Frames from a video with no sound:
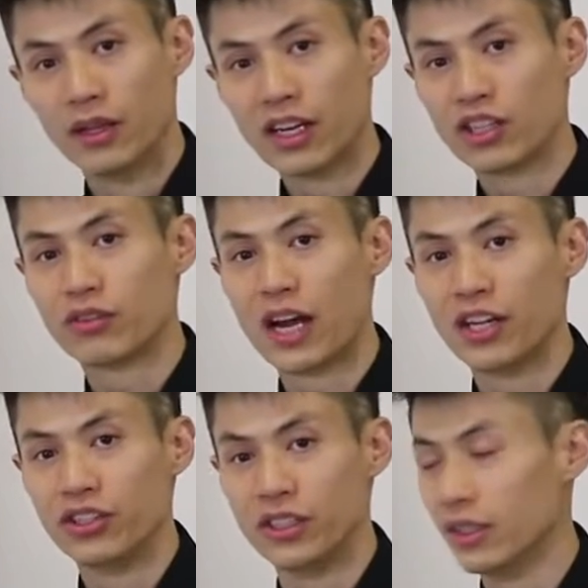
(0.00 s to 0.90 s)
Another
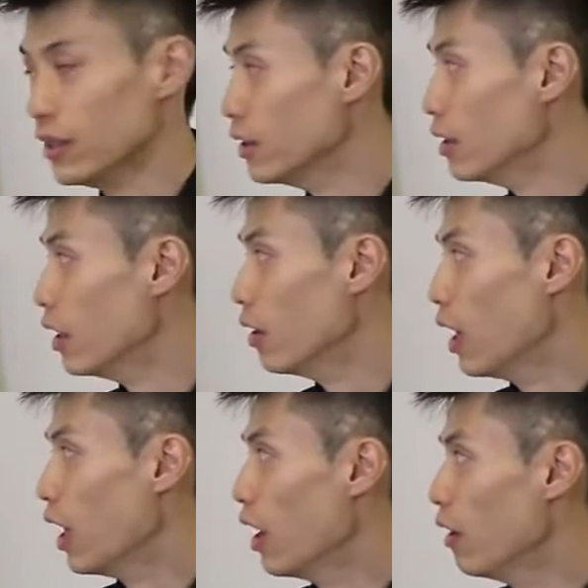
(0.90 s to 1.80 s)
strategy
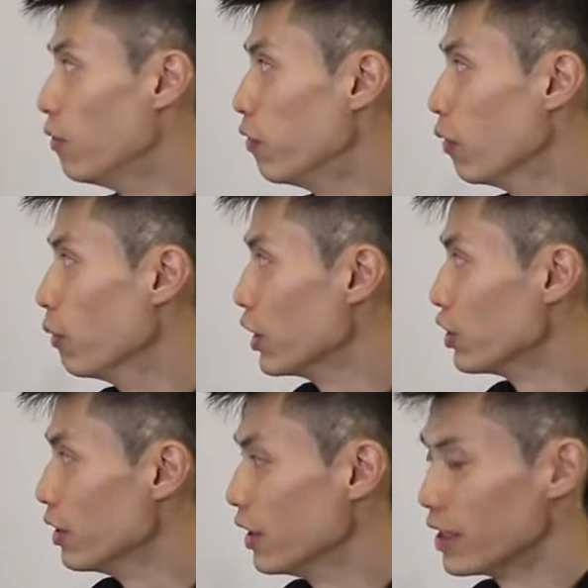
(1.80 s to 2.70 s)
for Wing
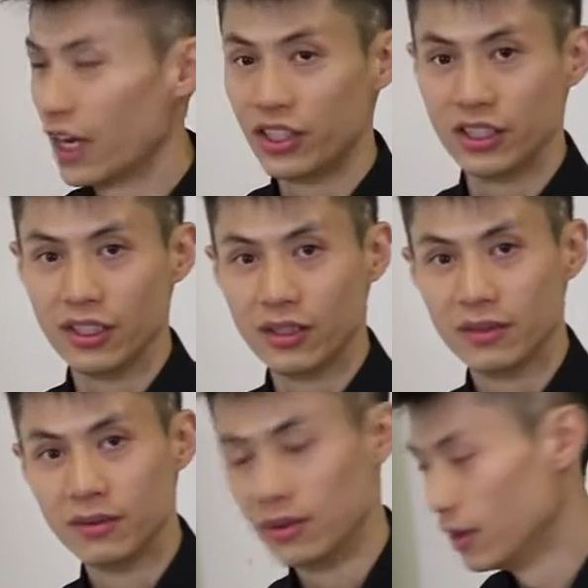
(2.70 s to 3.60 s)
Chun and Tai Chi
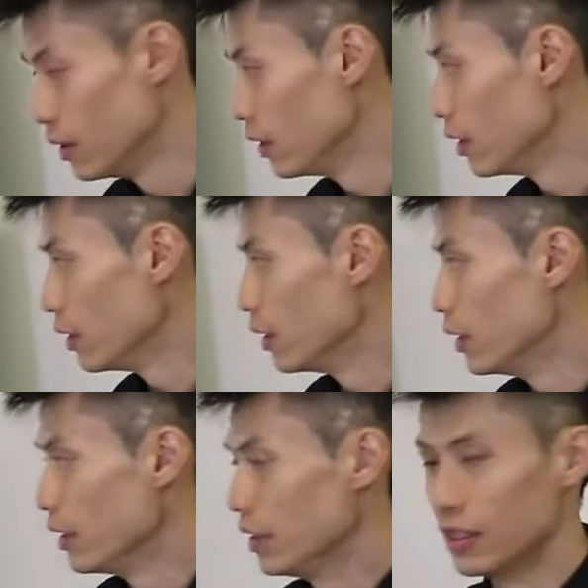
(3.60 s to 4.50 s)

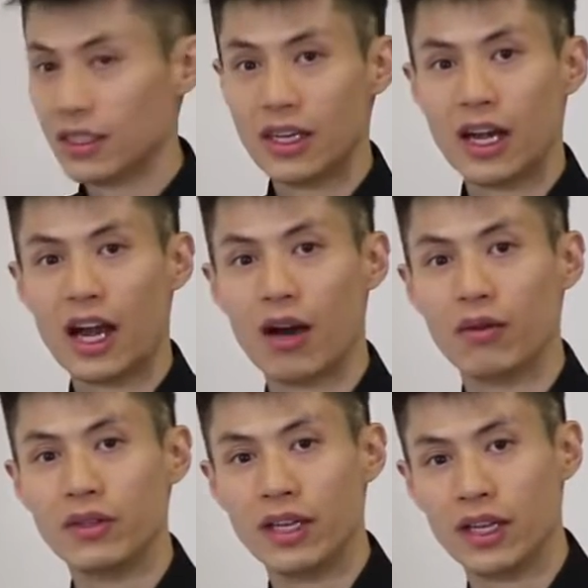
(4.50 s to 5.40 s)
is
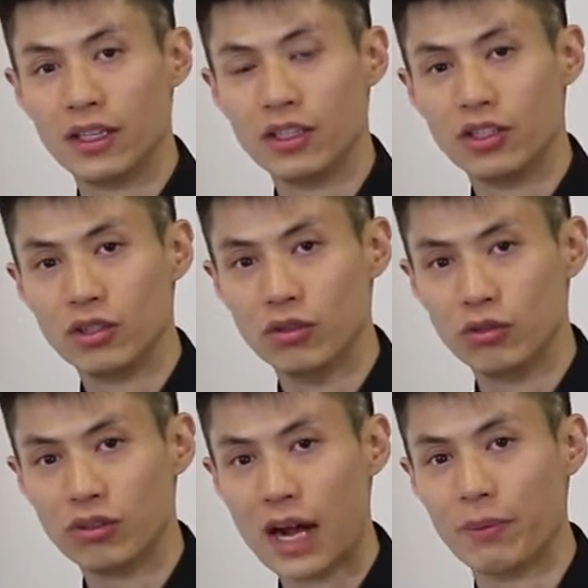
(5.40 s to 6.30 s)
how they
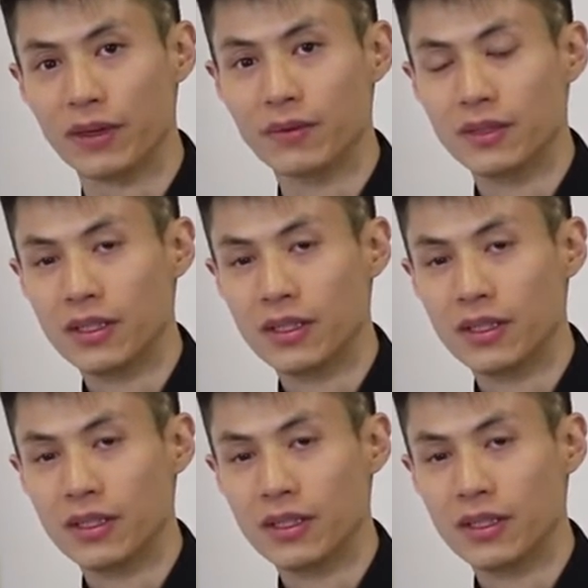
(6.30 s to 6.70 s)
do trapping.